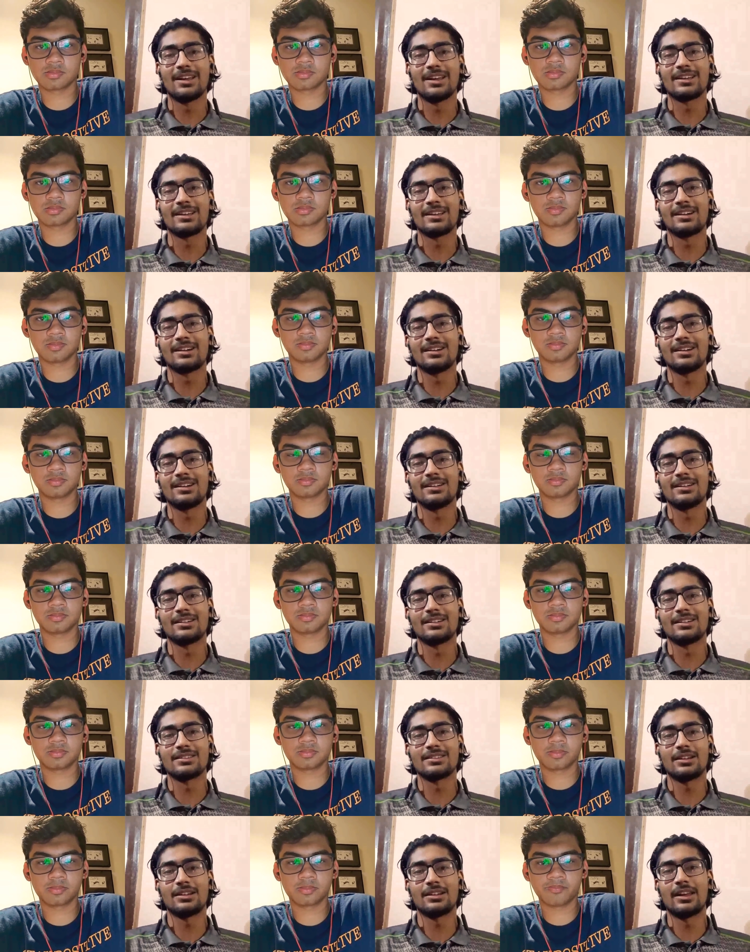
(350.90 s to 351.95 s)
Speaker 1: like uh,
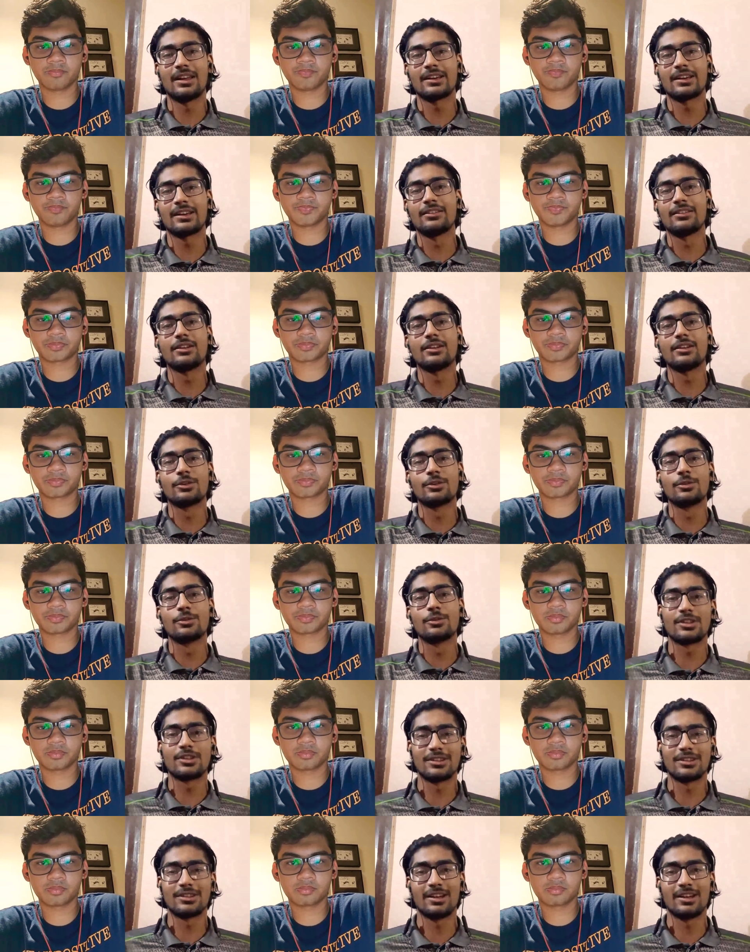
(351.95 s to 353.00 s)
like a recruit
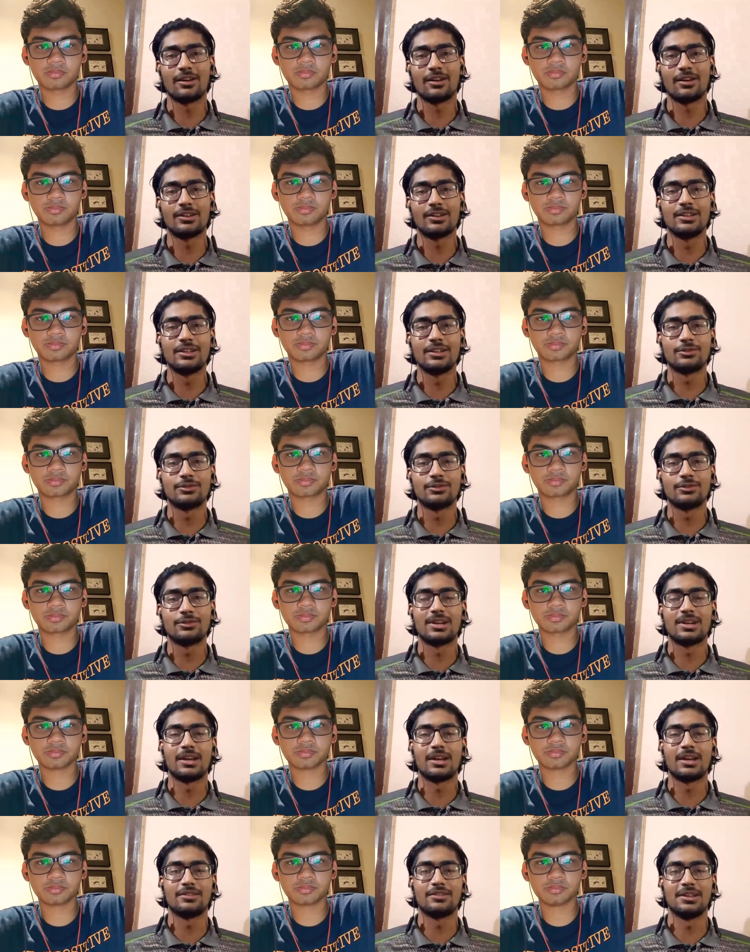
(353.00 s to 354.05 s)
uh, on the swim
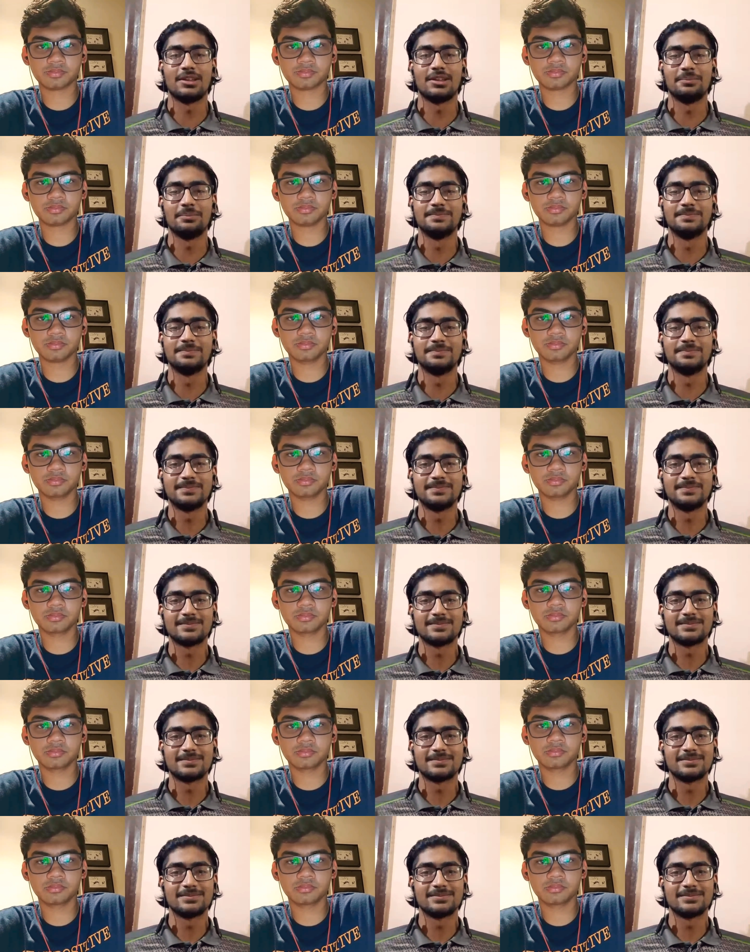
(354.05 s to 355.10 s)
and dive team?
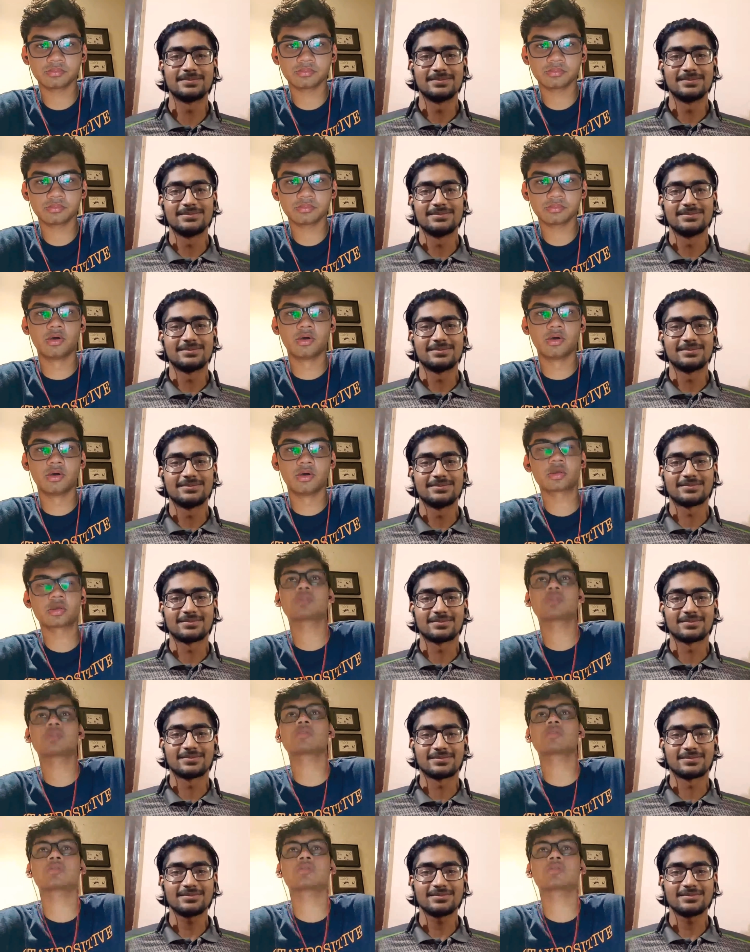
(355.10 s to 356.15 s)

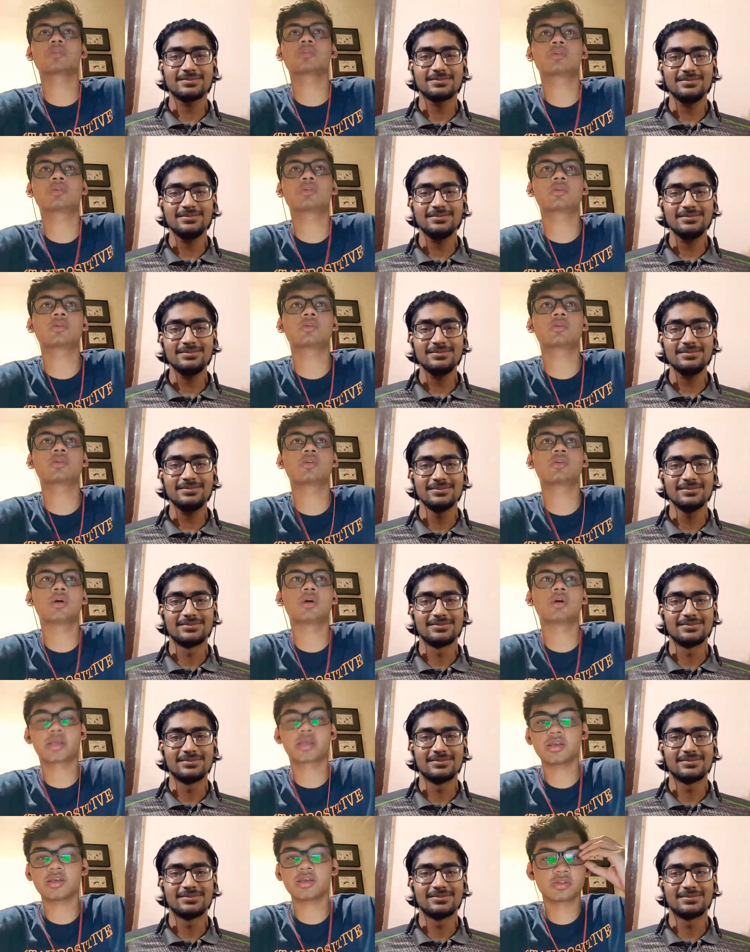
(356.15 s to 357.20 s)
Speaker 2: Okay, so
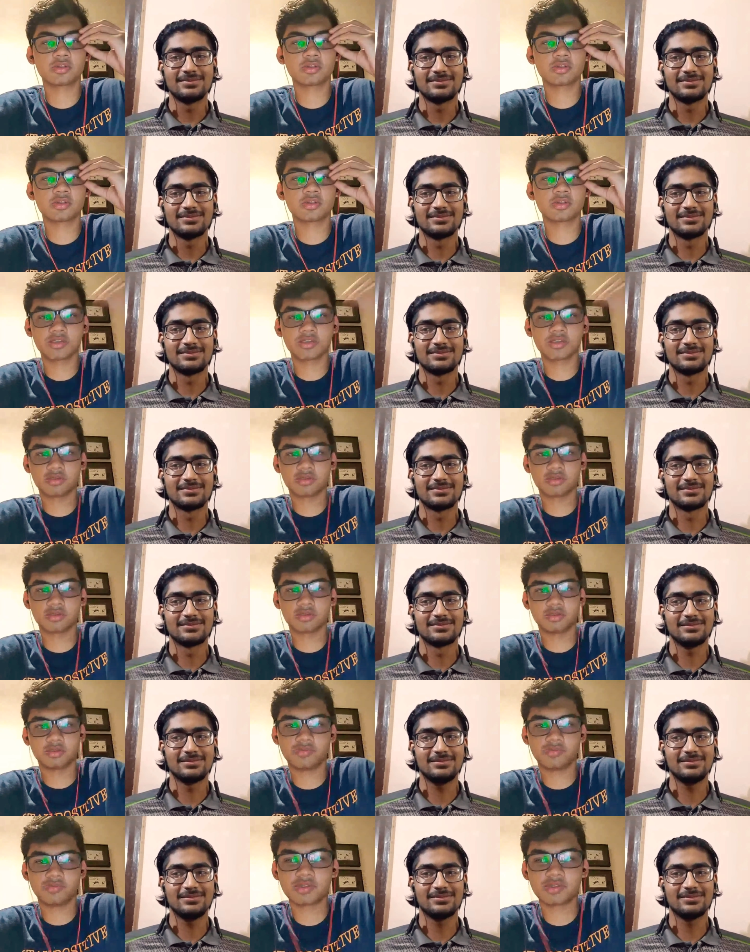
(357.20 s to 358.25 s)
I guess one of the
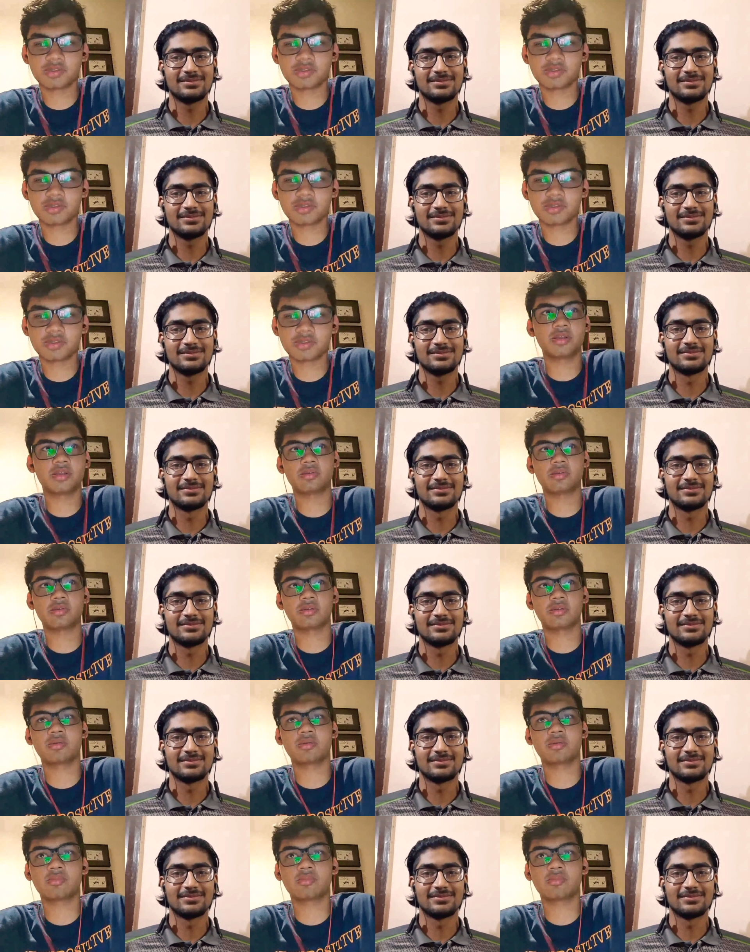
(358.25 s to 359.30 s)
major differences
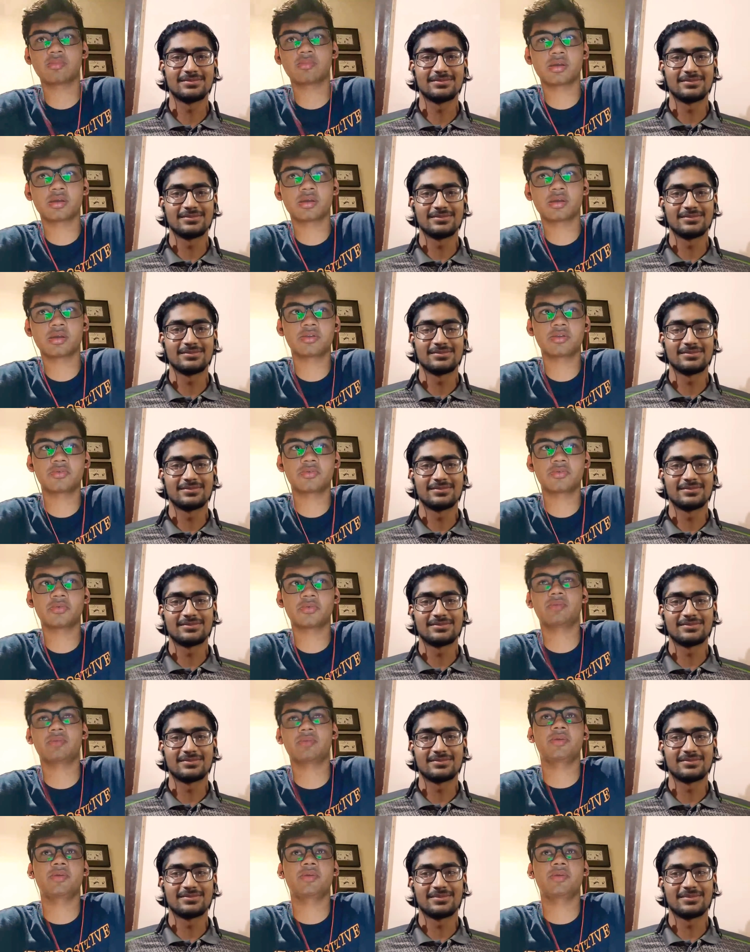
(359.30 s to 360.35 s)
between being a
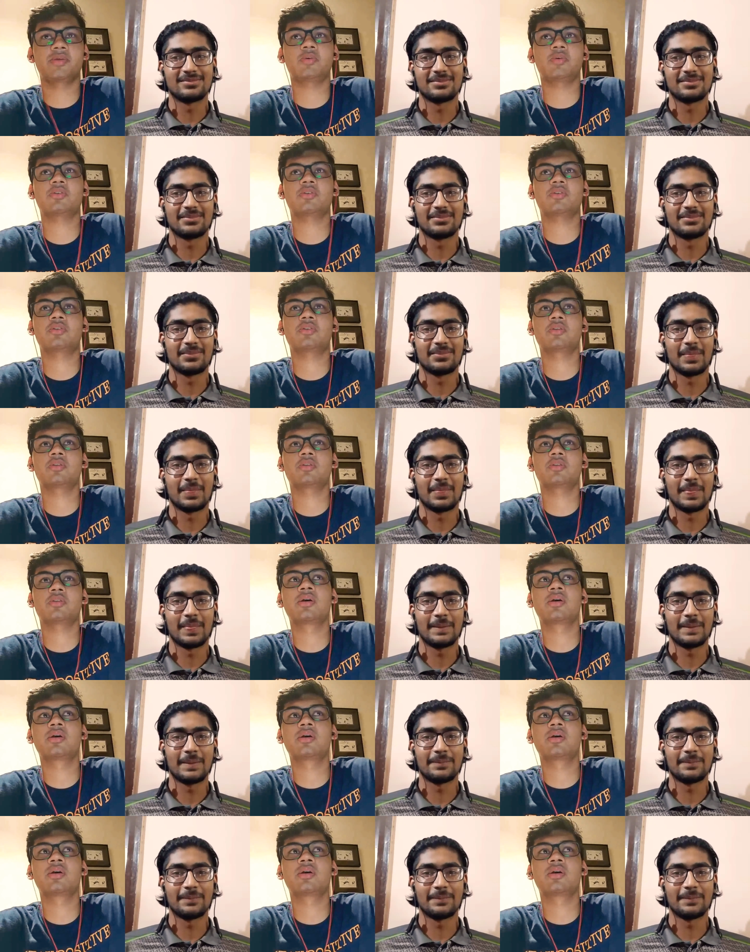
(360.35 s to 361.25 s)
recruit and being a walk-on